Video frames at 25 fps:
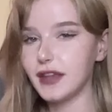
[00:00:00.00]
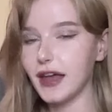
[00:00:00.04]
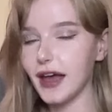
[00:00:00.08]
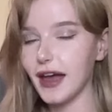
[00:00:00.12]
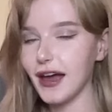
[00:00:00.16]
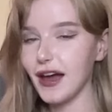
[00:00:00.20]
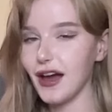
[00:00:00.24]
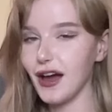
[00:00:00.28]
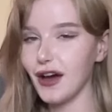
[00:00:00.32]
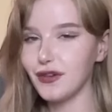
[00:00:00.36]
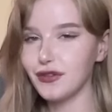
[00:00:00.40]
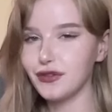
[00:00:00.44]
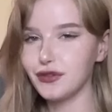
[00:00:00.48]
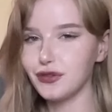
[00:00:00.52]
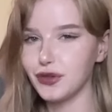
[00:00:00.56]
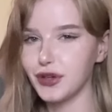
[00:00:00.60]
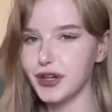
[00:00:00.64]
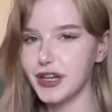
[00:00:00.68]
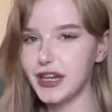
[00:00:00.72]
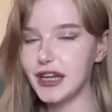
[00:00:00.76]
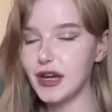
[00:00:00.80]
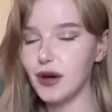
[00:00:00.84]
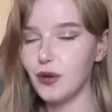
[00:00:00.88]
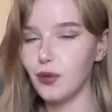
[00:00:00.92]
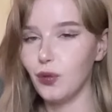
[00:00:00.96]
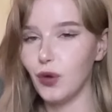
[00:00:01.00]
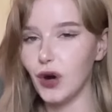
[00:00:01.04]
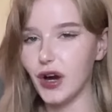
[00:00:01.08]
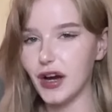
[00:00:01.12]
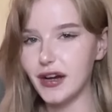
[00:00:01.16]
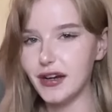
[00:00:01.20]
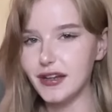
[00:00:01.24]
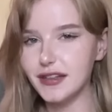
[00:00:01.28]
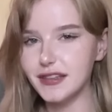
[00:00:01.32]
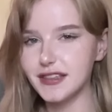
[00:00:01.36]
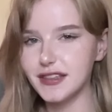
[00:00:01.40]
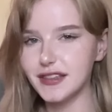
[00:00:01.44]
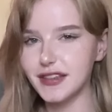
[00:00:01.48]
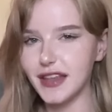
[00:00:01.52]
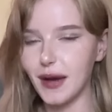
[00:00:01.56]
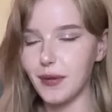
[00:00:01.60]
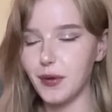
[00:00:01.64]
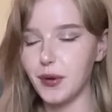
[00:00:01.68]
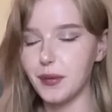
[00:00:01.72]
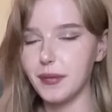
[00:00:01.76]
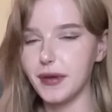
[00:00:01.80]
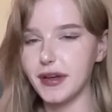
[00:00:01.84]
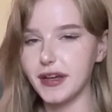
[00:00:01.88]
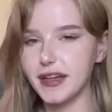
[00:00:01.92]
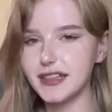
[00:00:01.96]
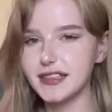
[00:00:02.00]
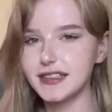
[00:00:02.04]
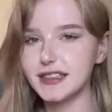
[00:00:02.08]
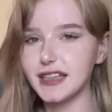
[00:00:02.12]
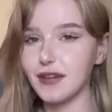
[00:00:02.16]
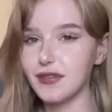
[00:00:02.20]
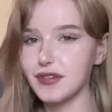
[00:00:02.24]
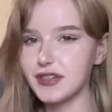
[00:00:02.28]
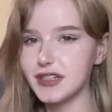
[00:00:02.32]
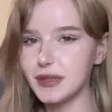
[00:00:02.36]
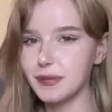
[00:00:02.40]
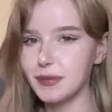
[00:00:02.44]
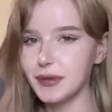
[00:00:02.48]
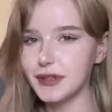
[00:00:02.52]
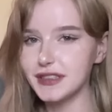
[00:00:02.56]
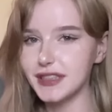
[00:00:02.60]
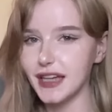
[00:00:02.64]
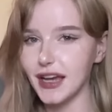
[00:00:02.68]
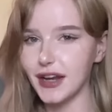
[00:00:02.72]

There are three words that will make 70%